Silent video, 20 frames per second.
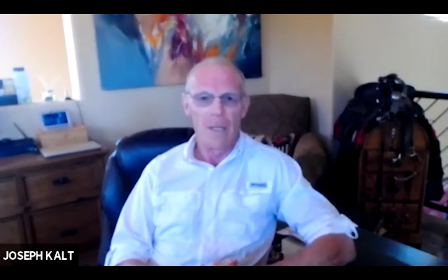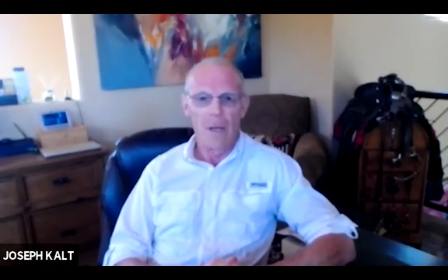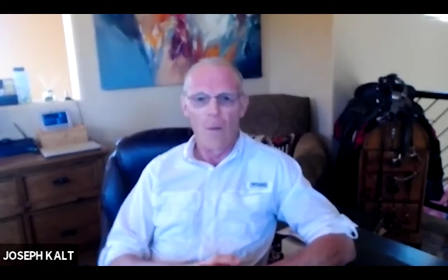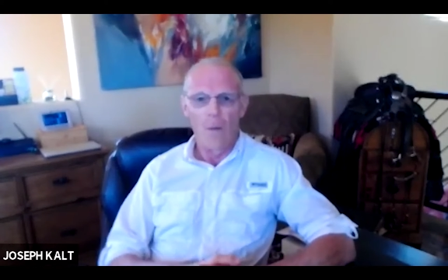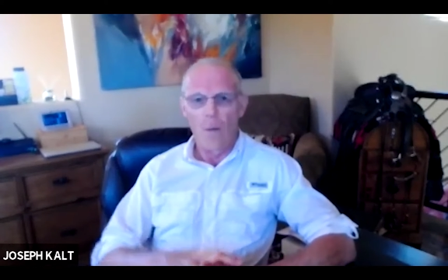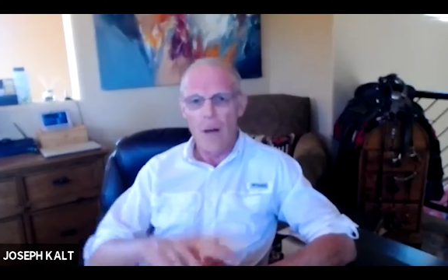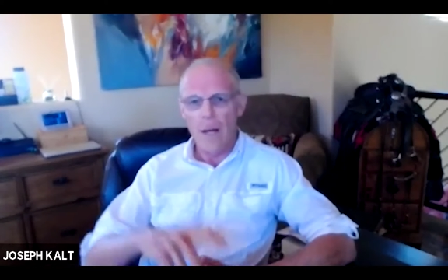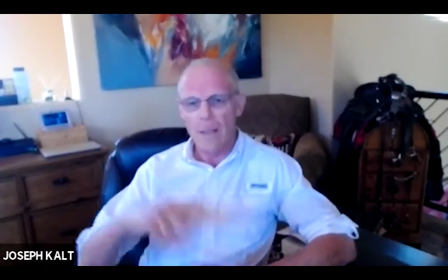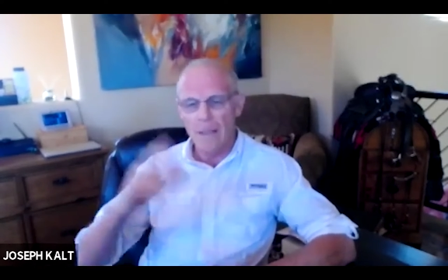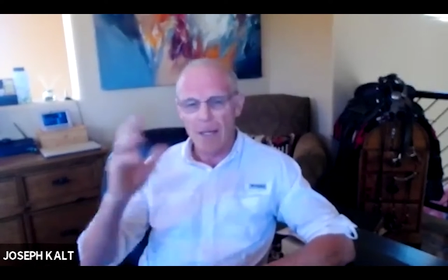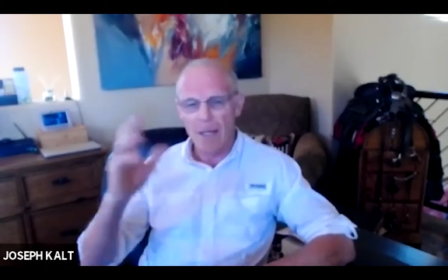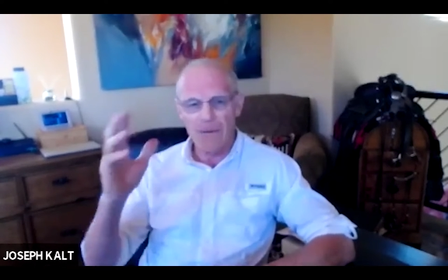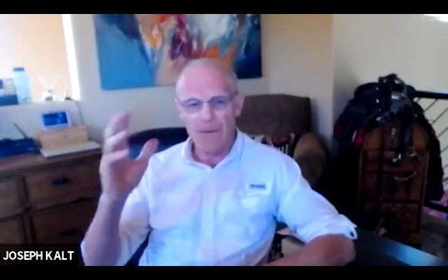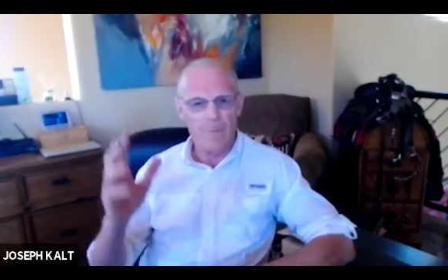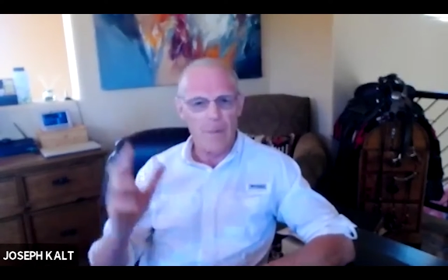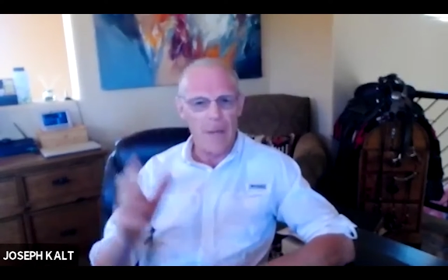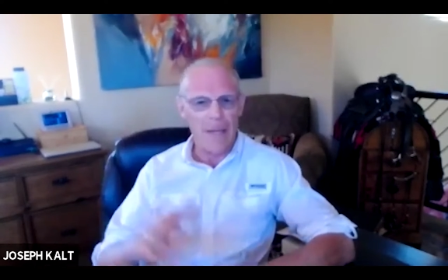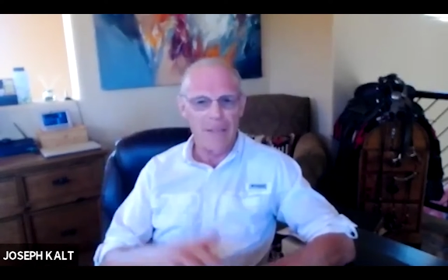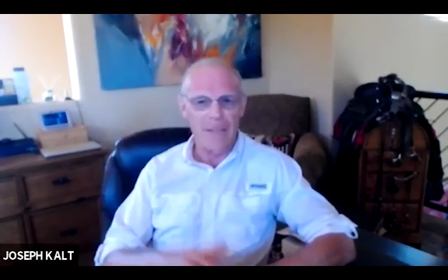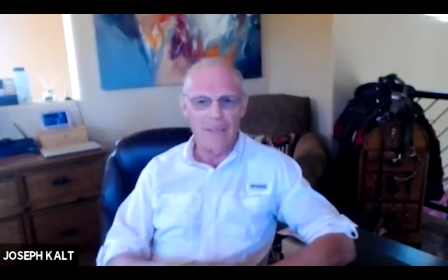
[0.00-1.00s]
wildlife
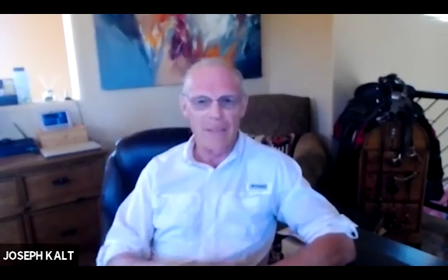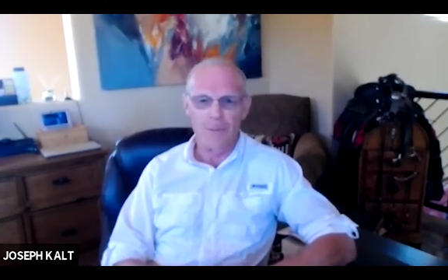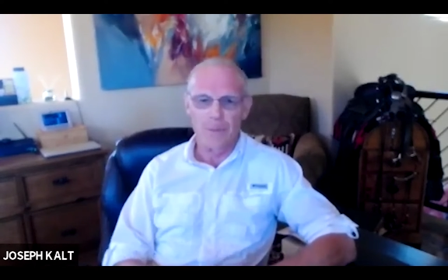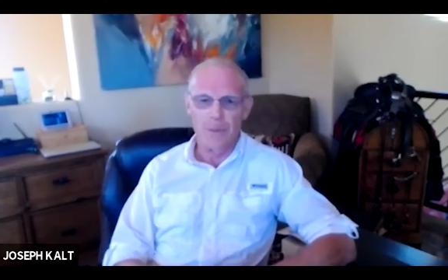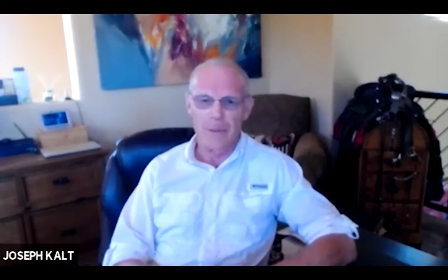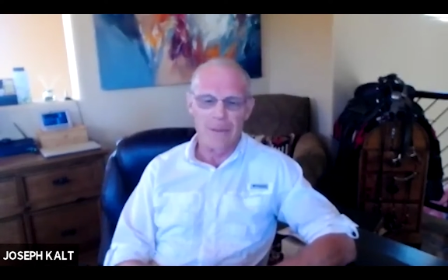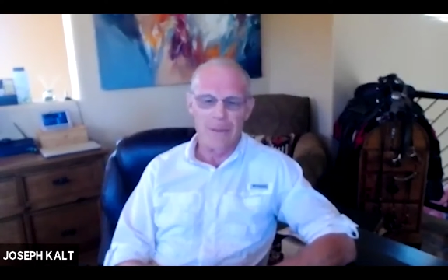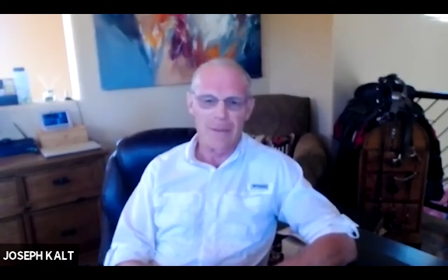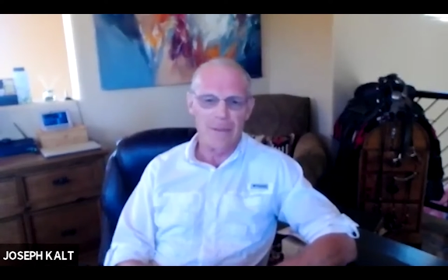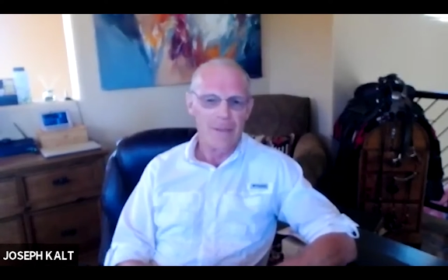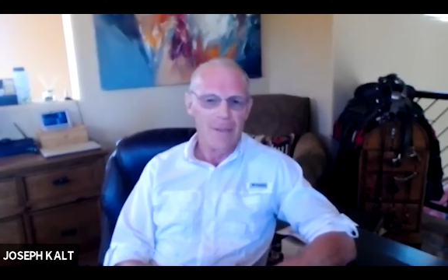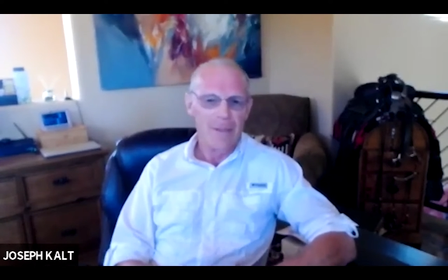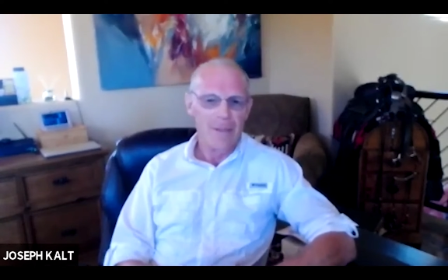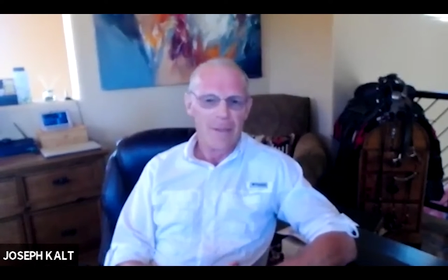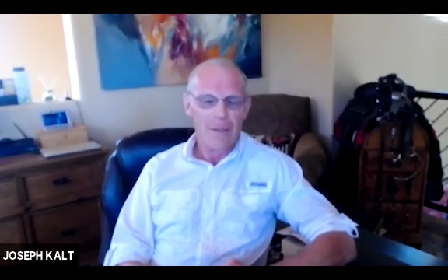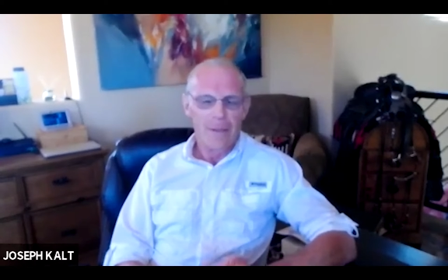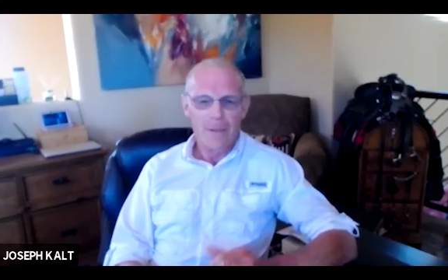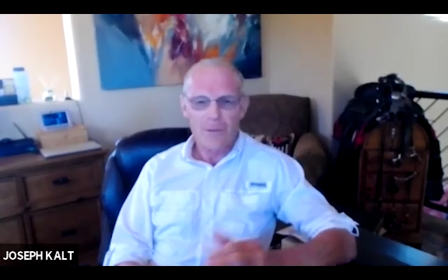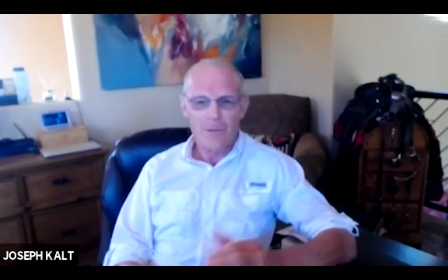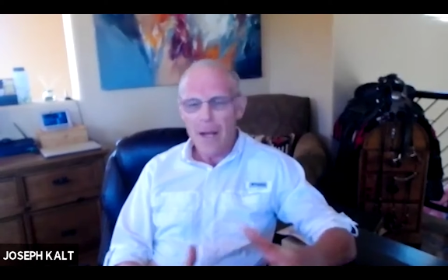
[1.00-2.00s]
management,
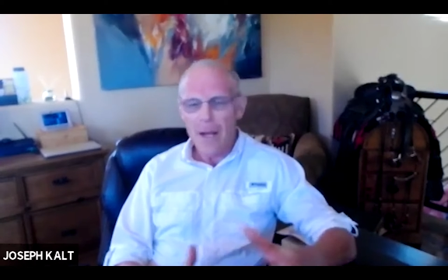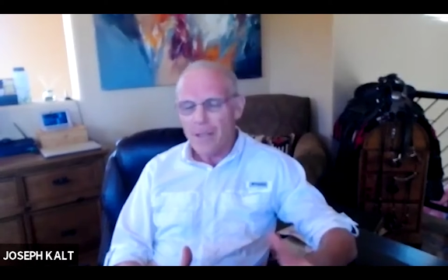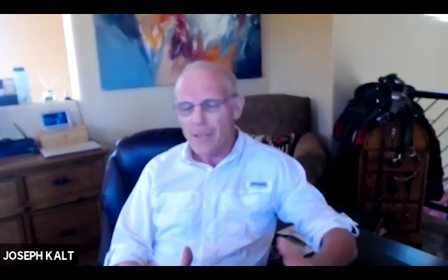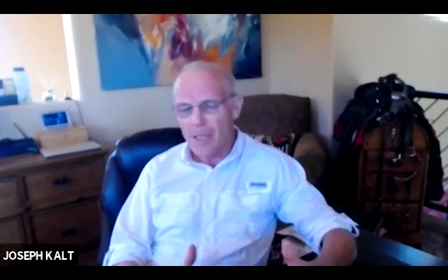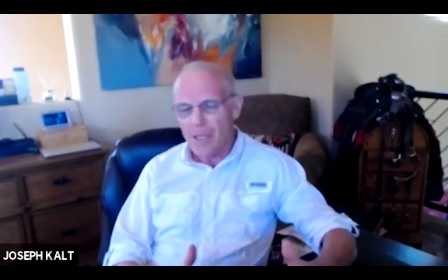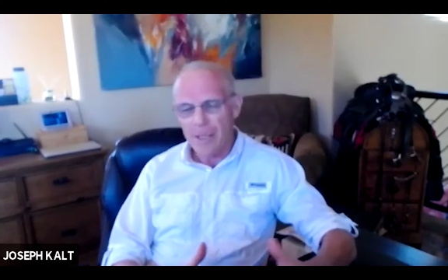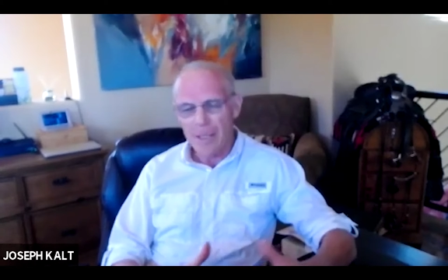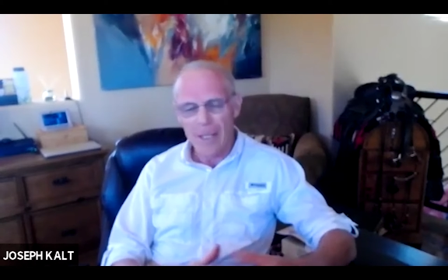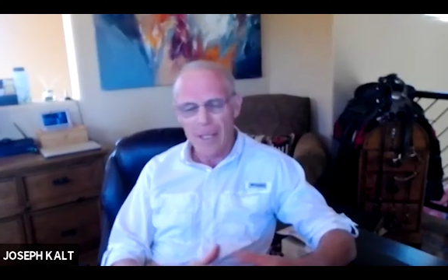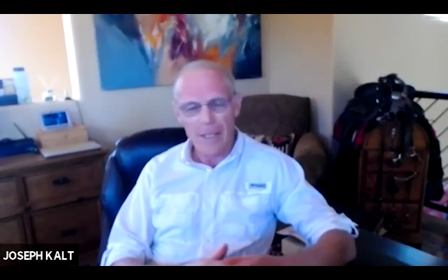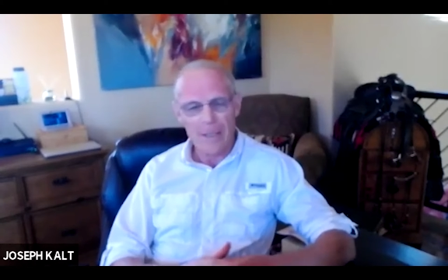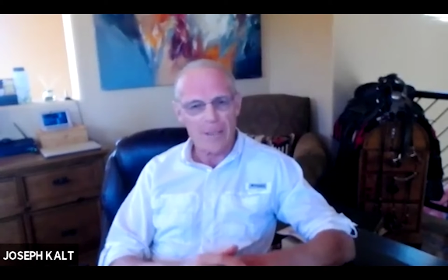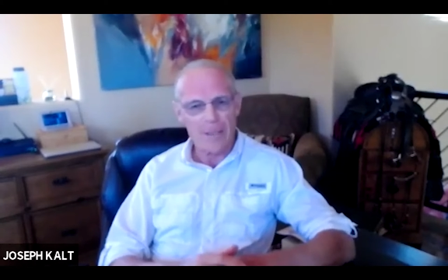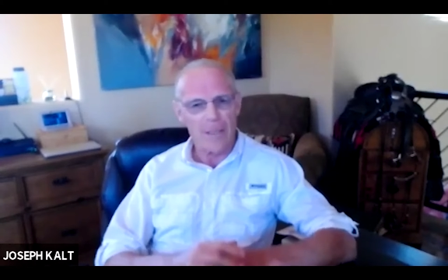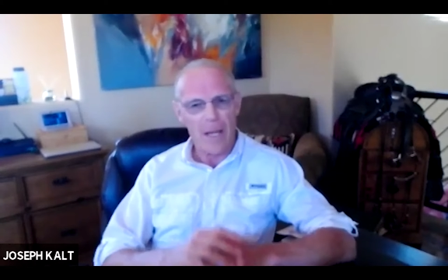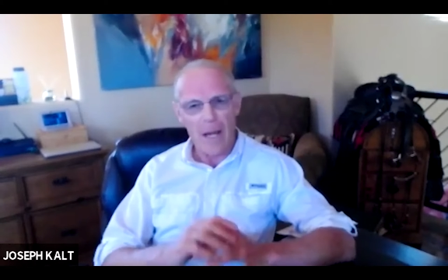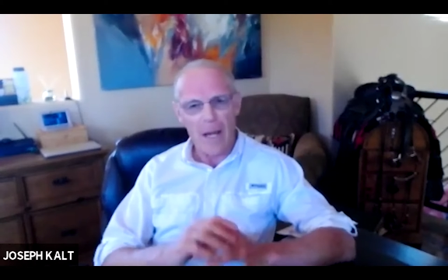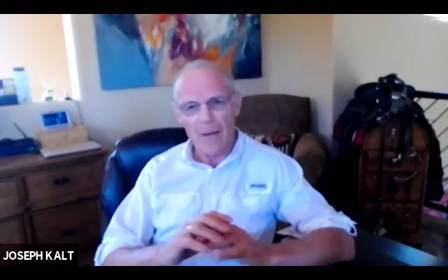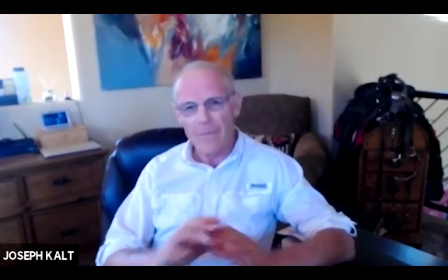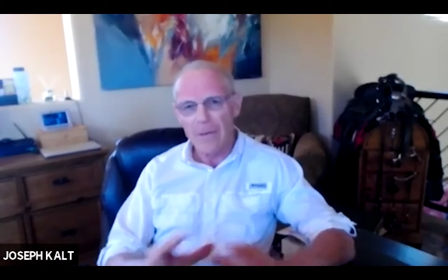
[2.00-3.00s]
trash
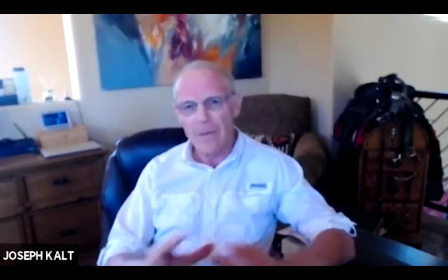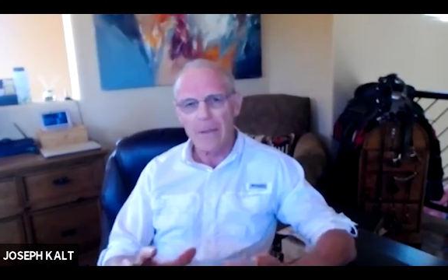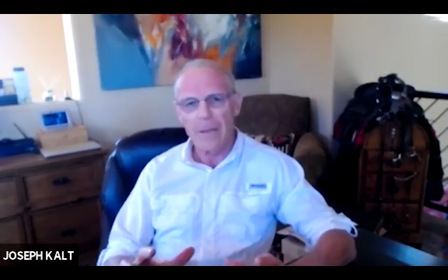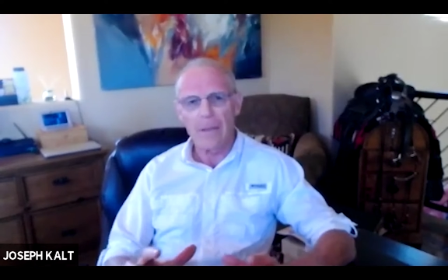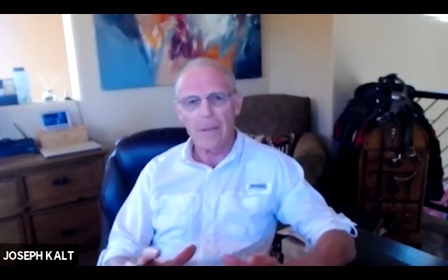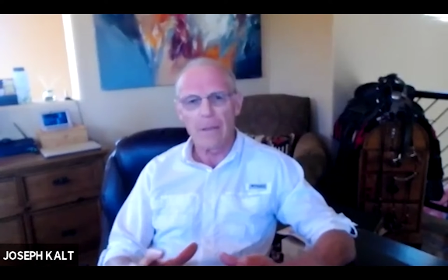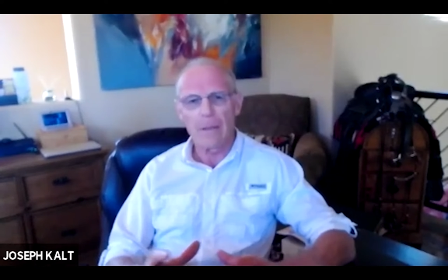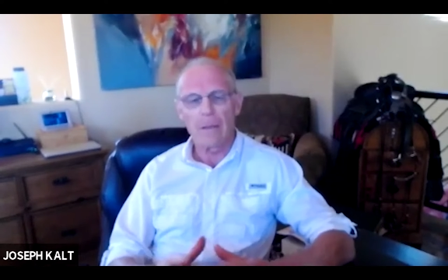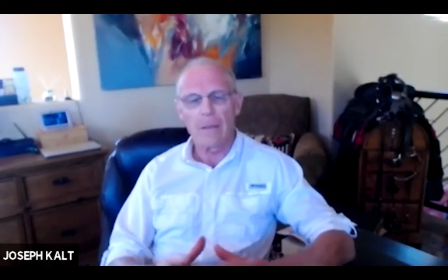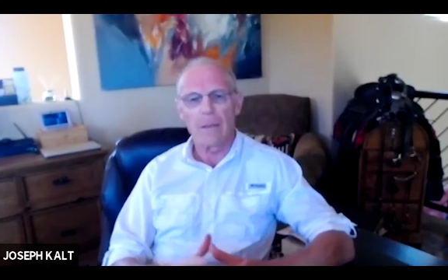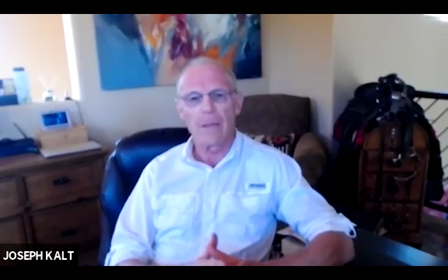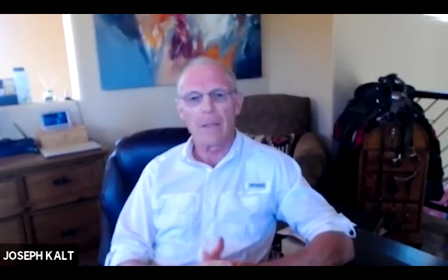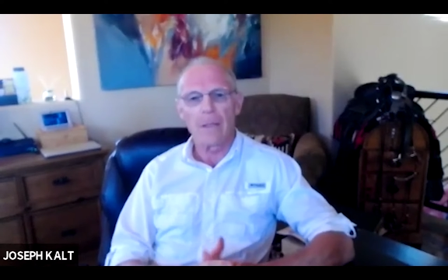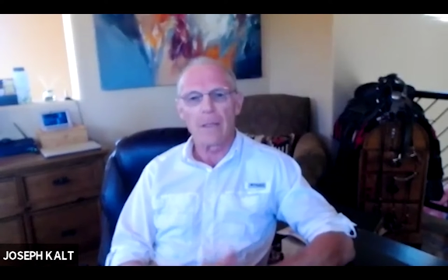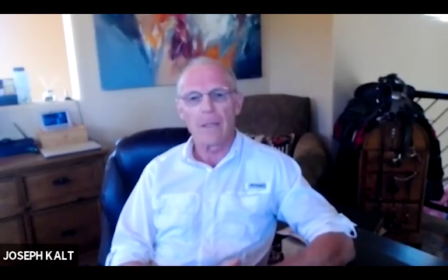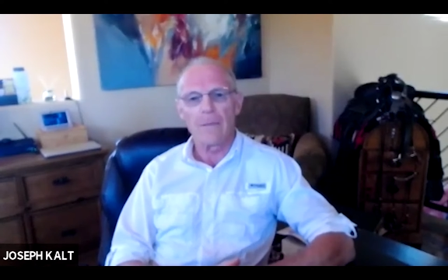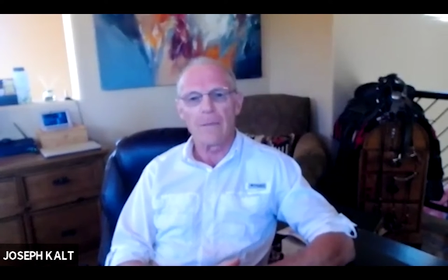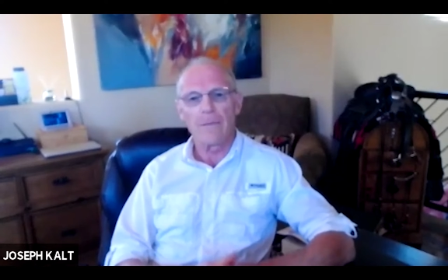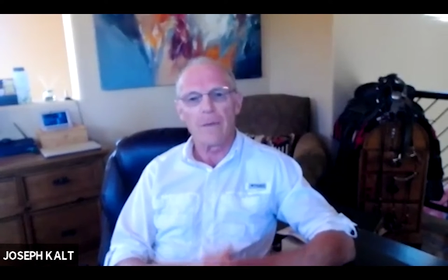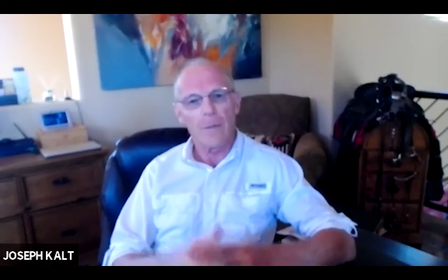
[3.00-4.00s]
collection, everything you can
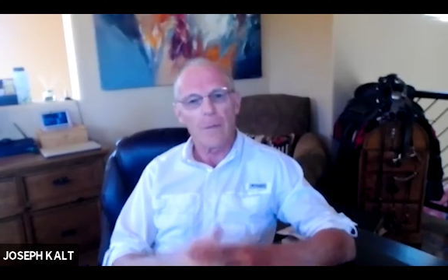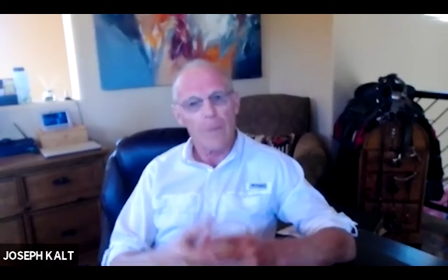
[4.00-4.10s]
think of that we